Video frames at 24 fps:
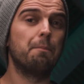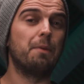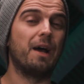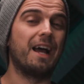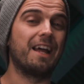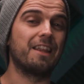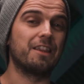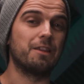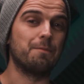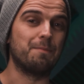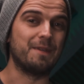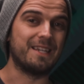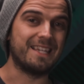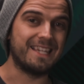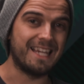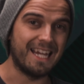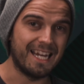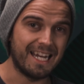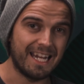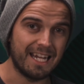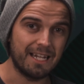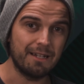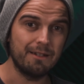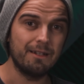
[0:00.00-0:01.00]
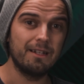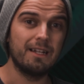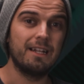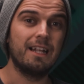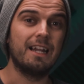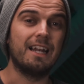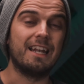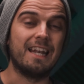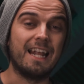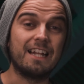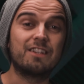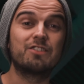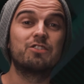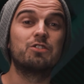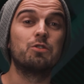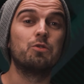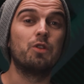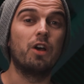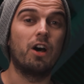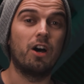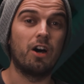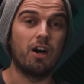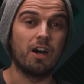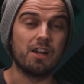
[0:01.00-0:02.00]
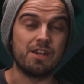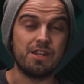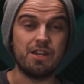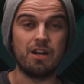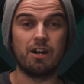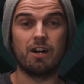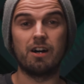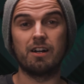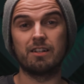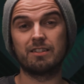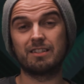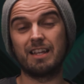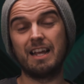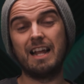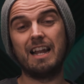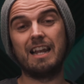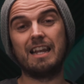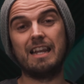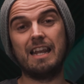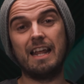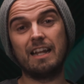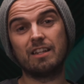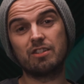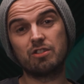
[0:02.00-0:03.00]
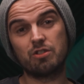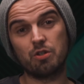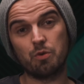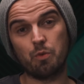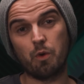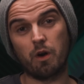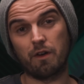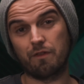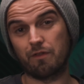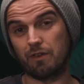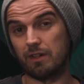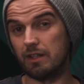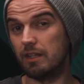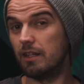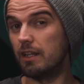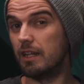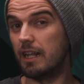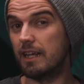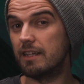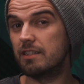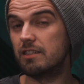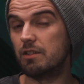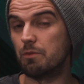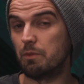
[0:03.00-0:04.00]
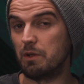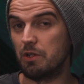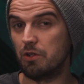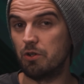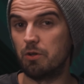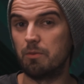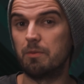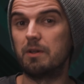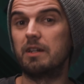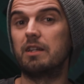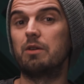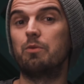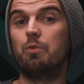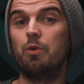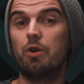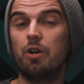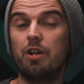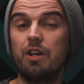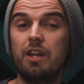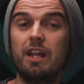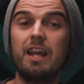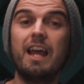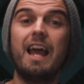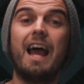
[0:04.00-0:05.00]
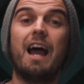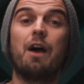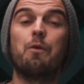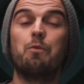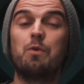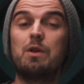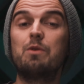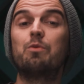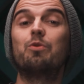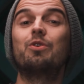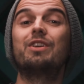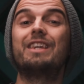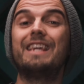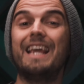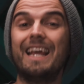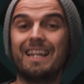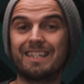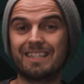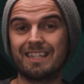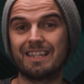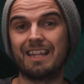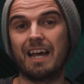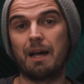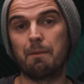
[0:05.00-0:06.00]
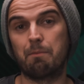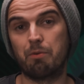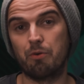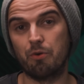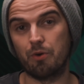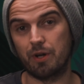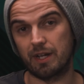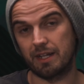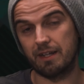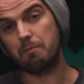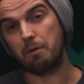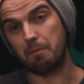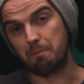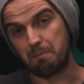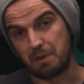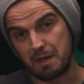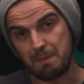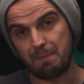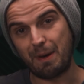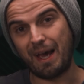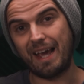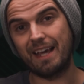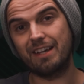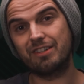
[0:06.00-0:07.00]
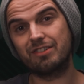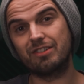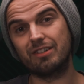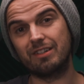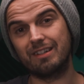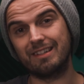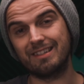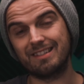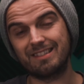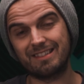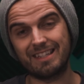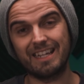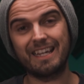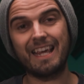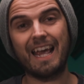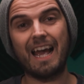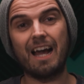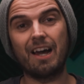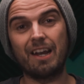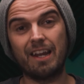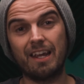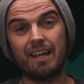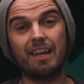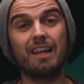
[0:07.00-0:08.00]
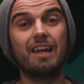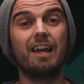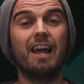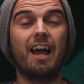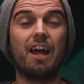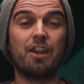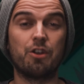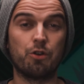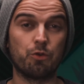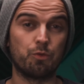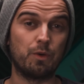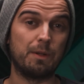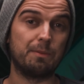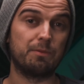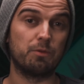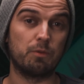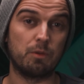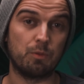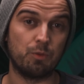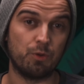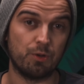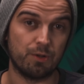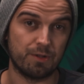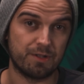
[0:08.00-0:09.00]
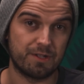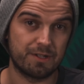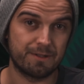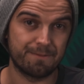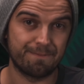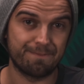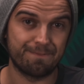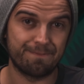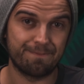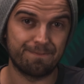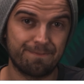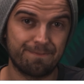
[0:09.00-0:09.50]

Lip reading: but at the beginning, let's do the hard yards, let's do work for a little less than we normally would, and we will get to that point. But be patient, stick at it, and you'll reap the rewards.